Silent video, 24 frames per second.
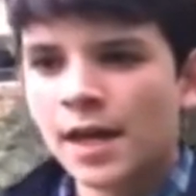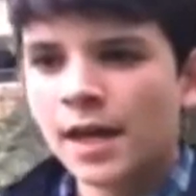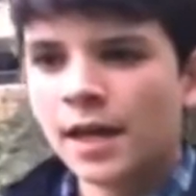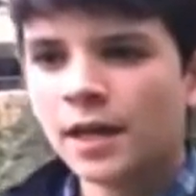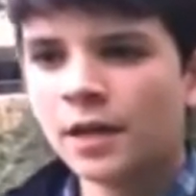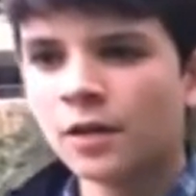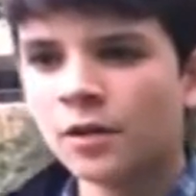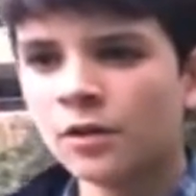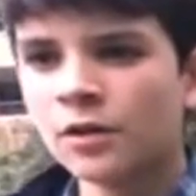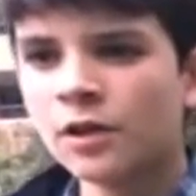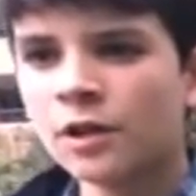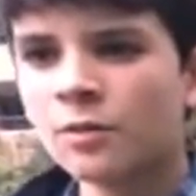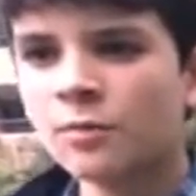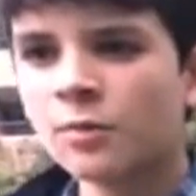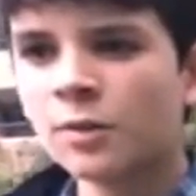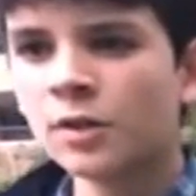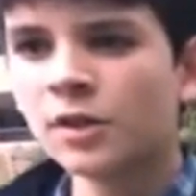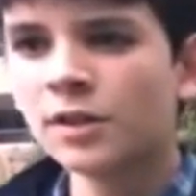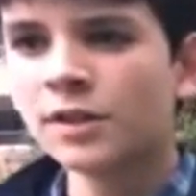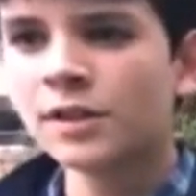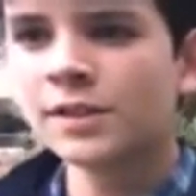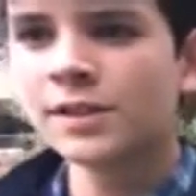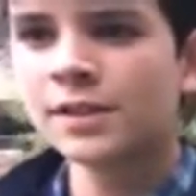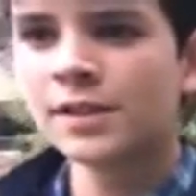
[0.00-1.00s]
In other
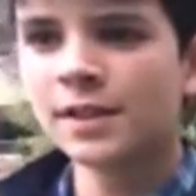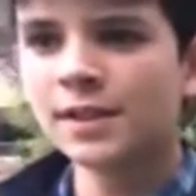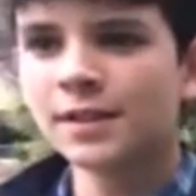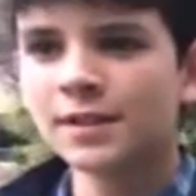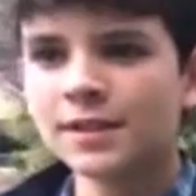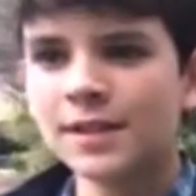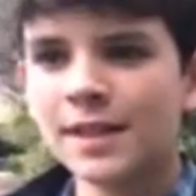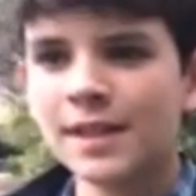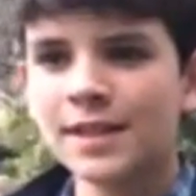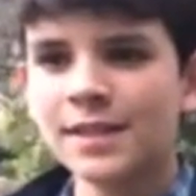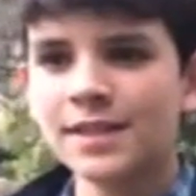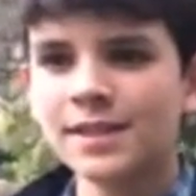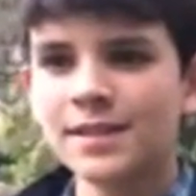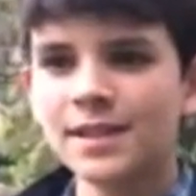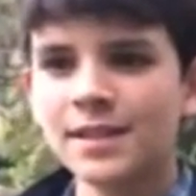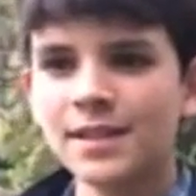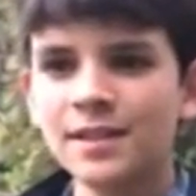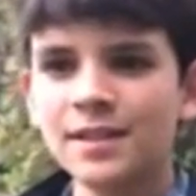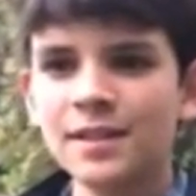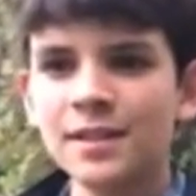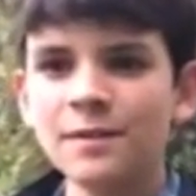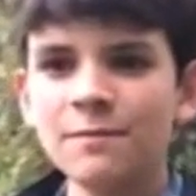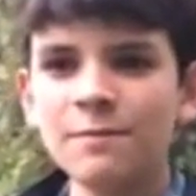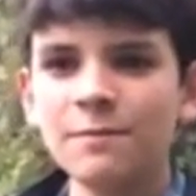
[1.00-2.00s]
words, the
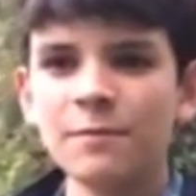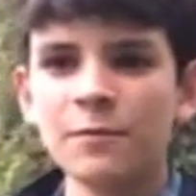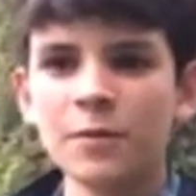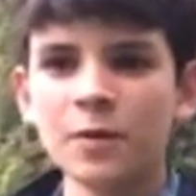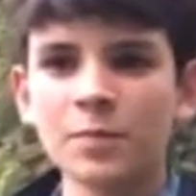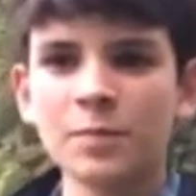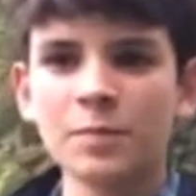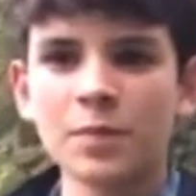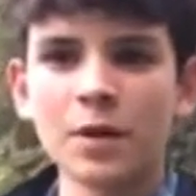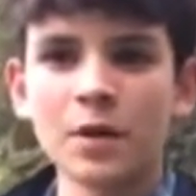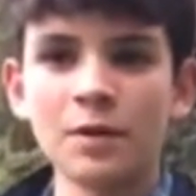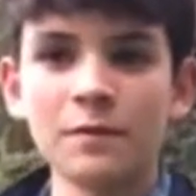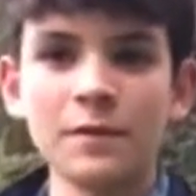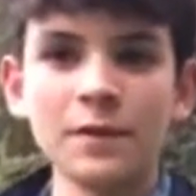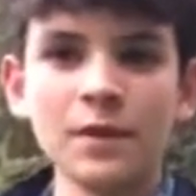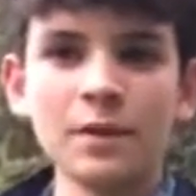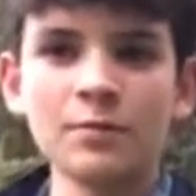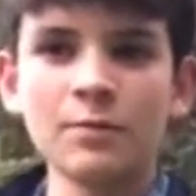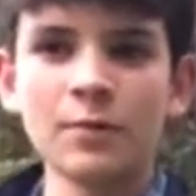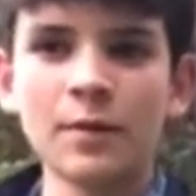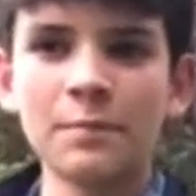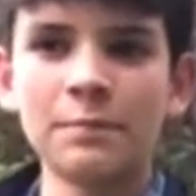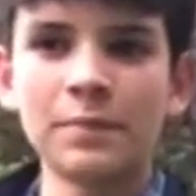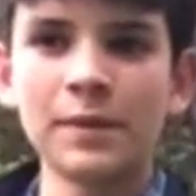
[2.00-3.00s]
incentive for profit
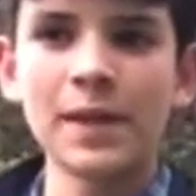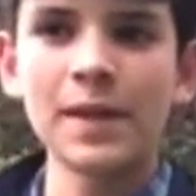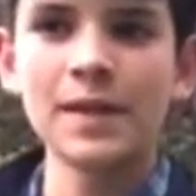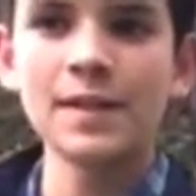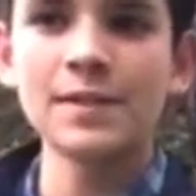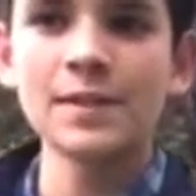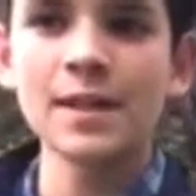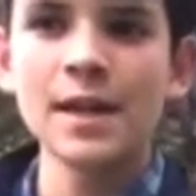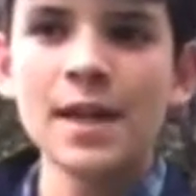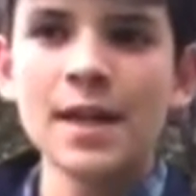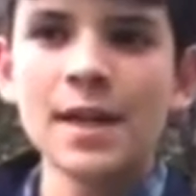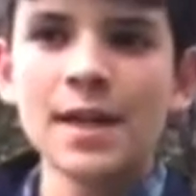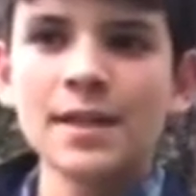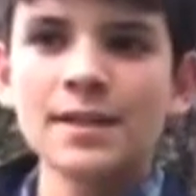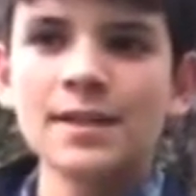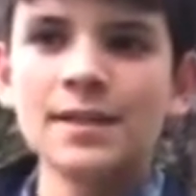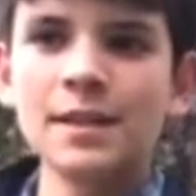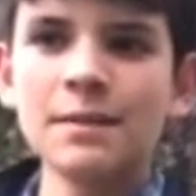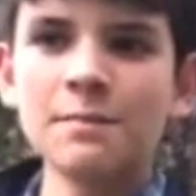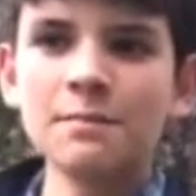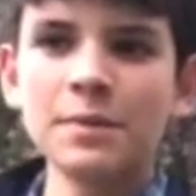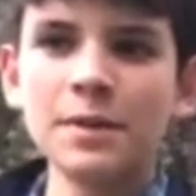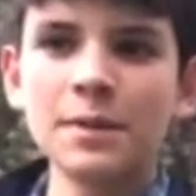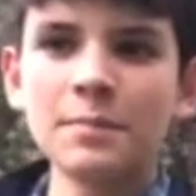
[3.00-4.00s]
replaced
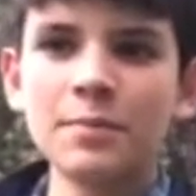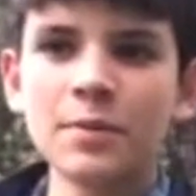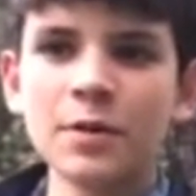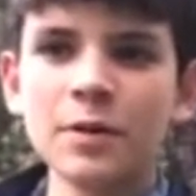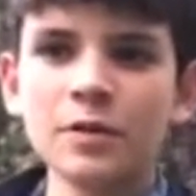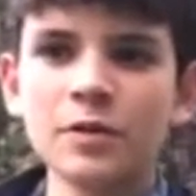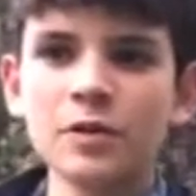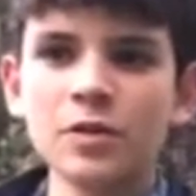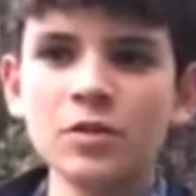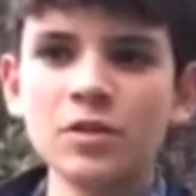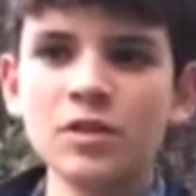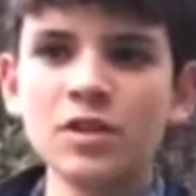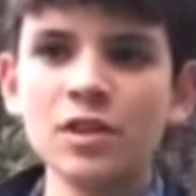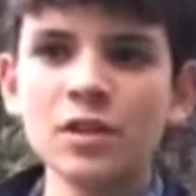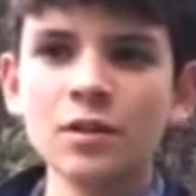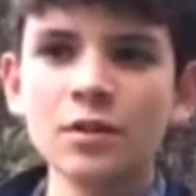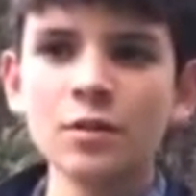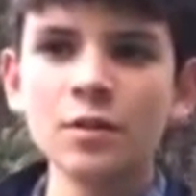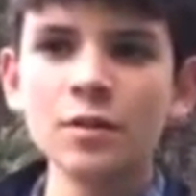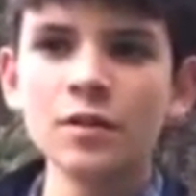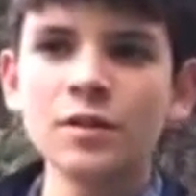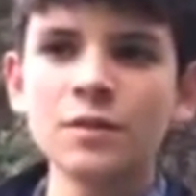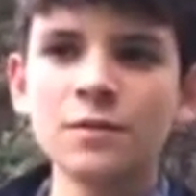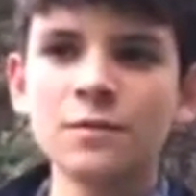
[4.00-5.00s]
simply producing
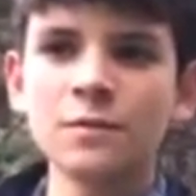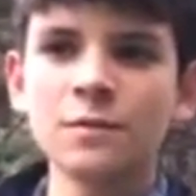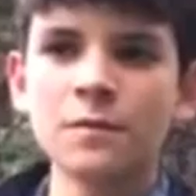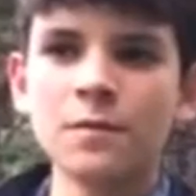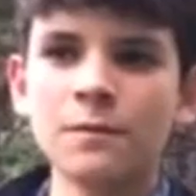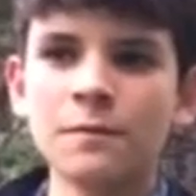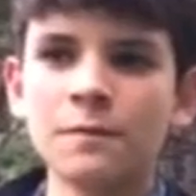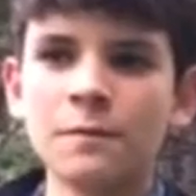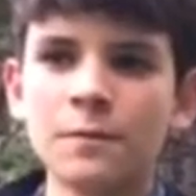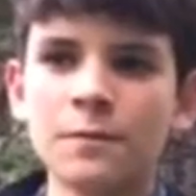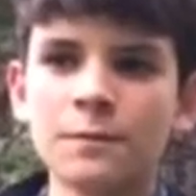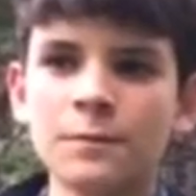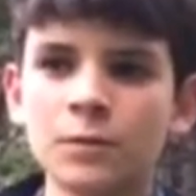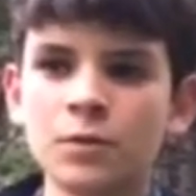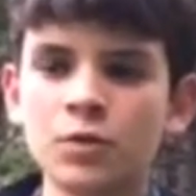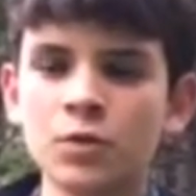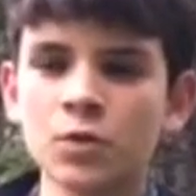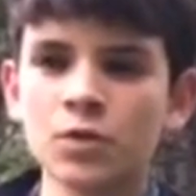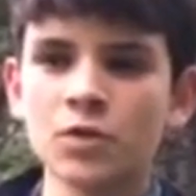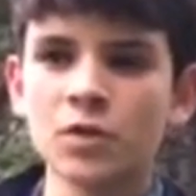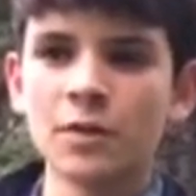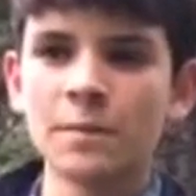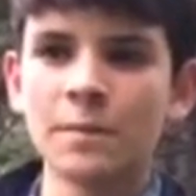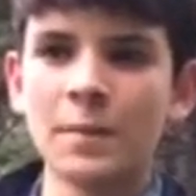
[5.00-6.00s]
goods
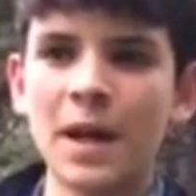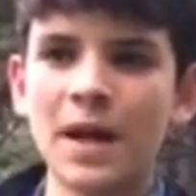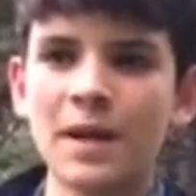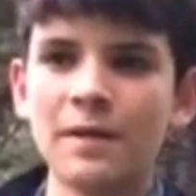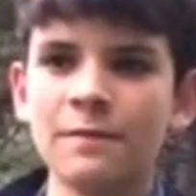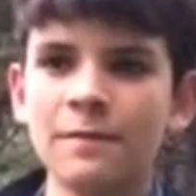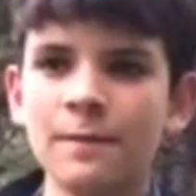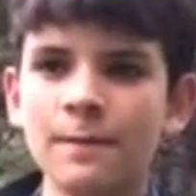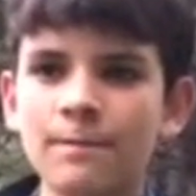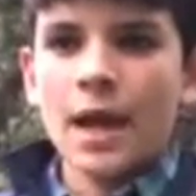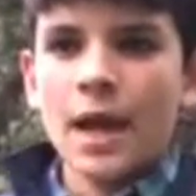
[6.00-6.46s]
to survive.